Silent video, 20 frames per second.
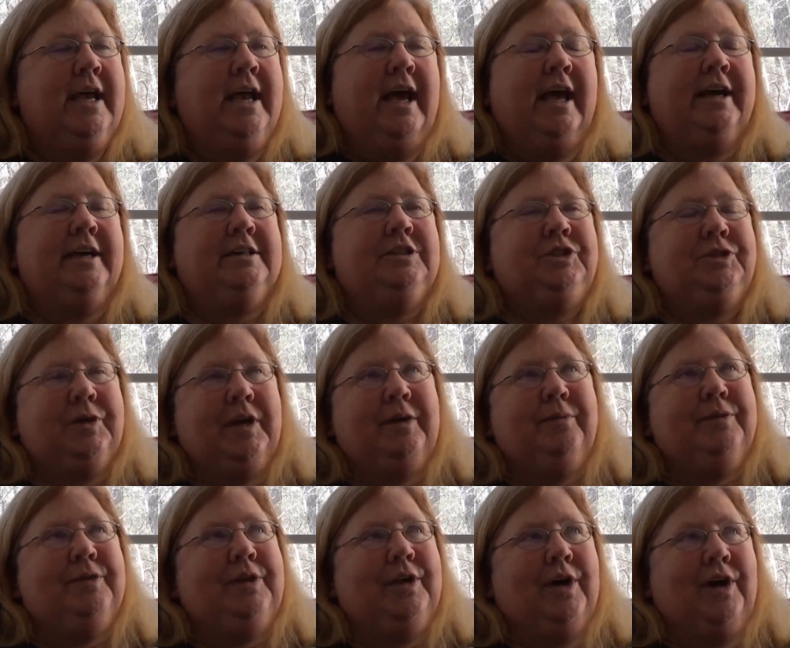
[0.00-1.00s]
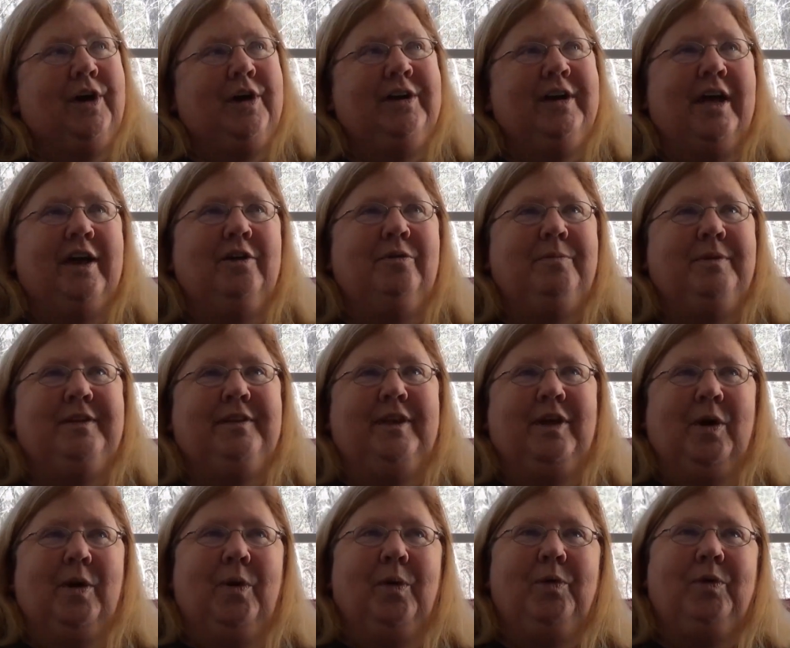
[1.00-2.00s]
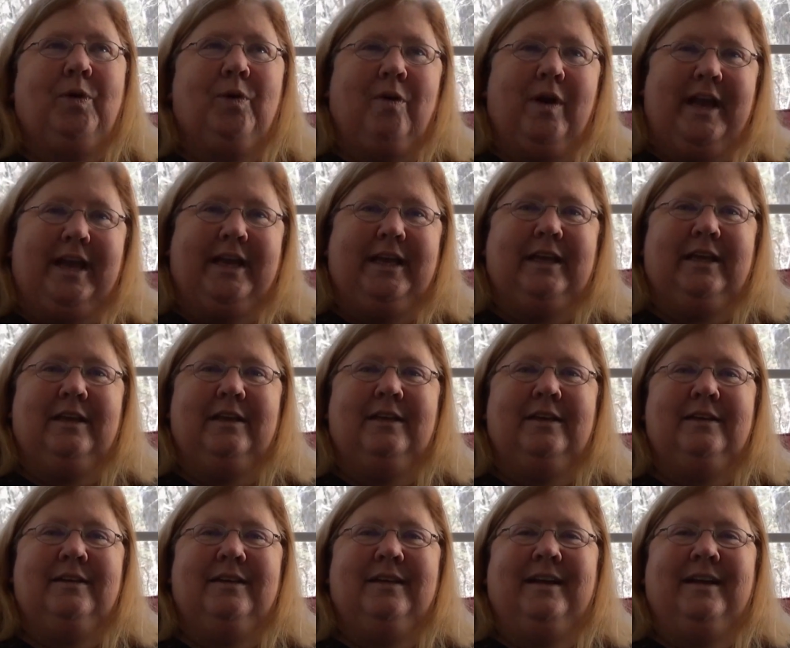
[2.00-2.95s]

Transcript: And I try real hard not to be the old cranky